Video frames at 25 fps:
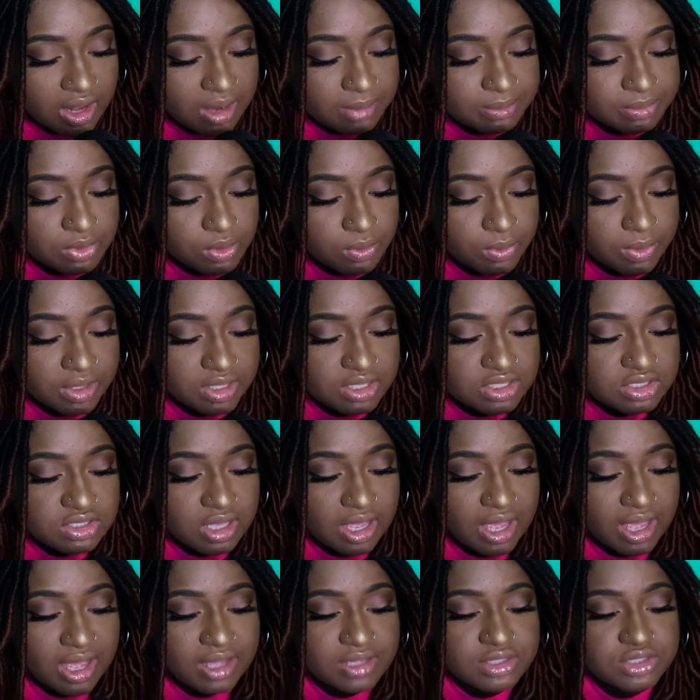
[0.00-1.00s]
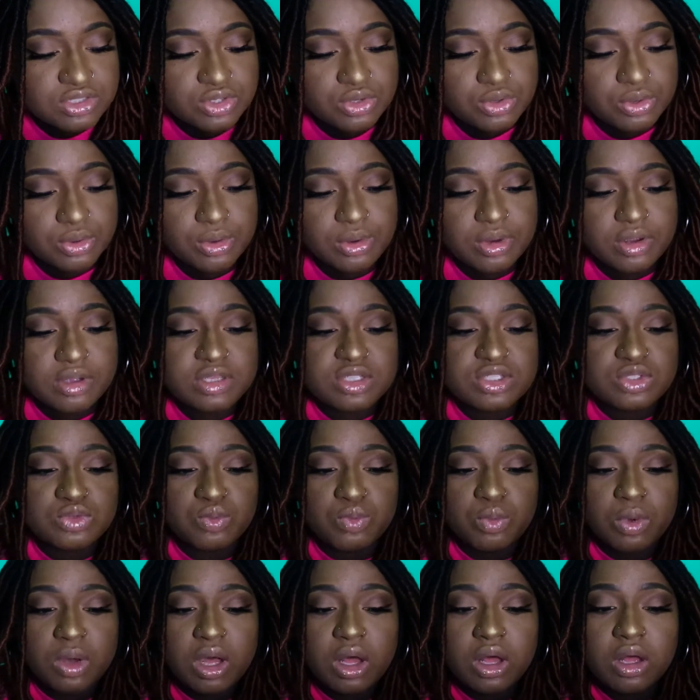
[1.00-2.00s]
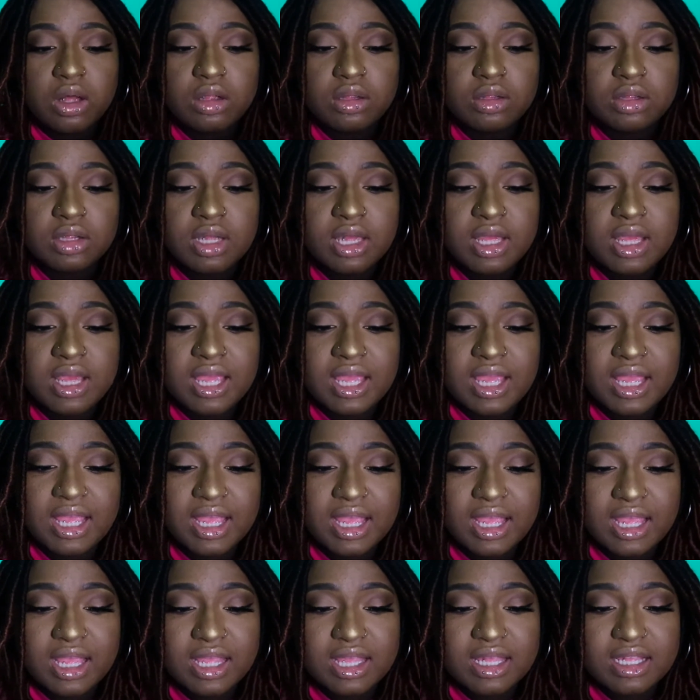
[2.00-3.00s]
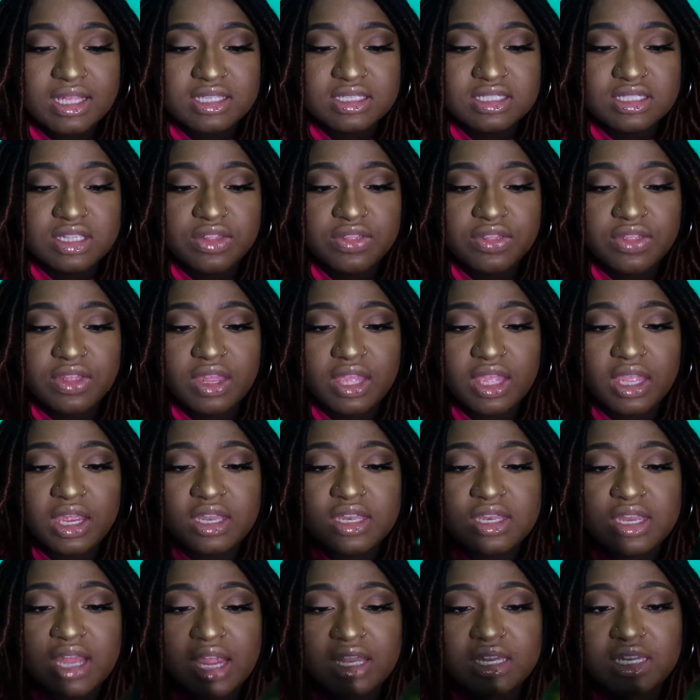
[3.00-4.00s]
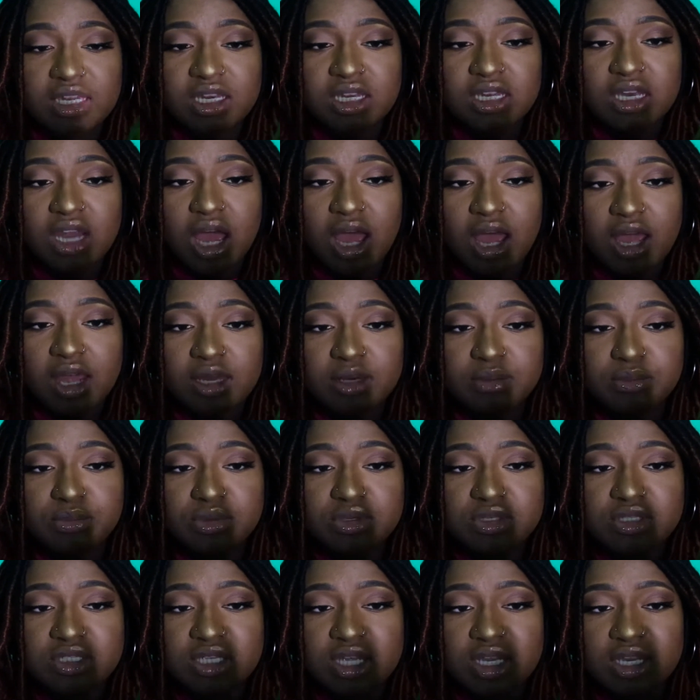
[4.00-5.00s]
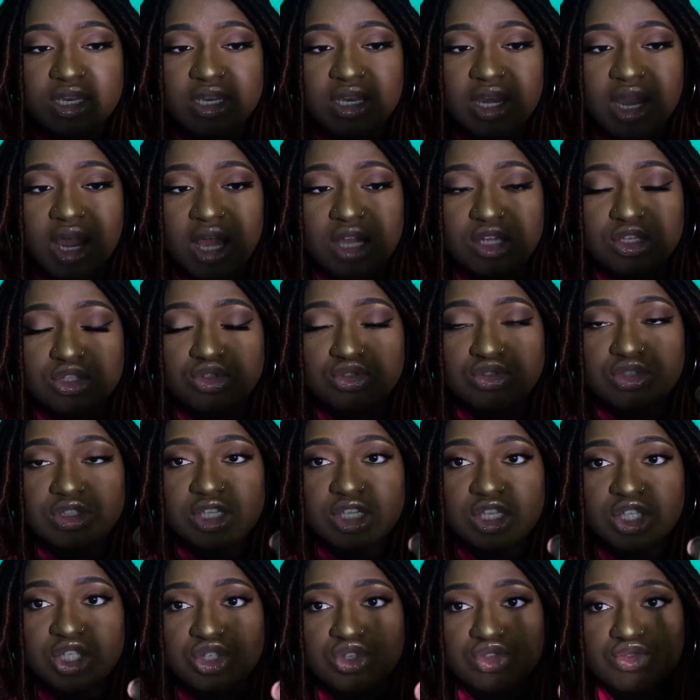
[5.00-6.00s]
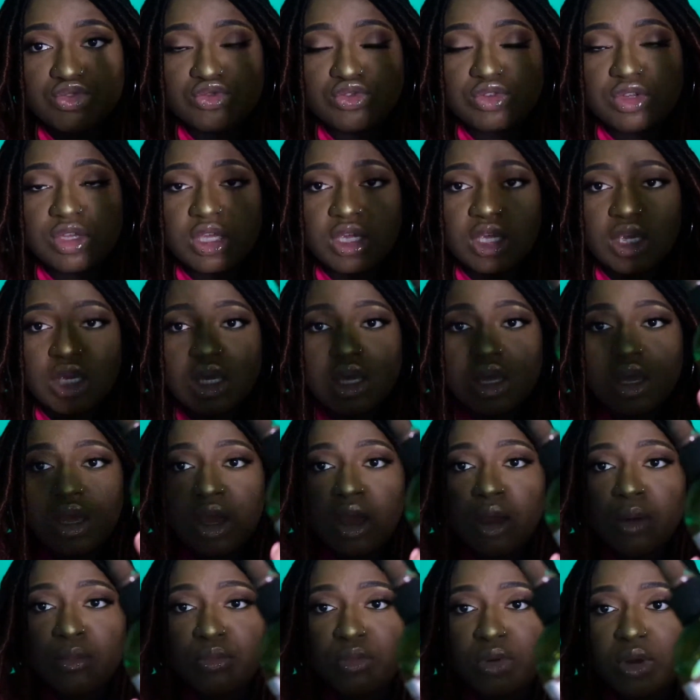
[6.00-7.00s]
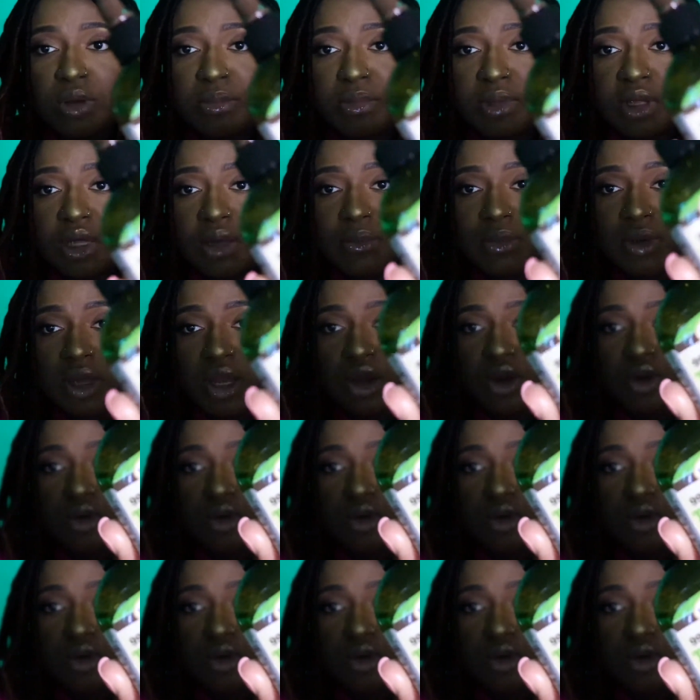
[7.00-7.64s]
I'm going to add to her as well is the 99% natural tea tree premium hair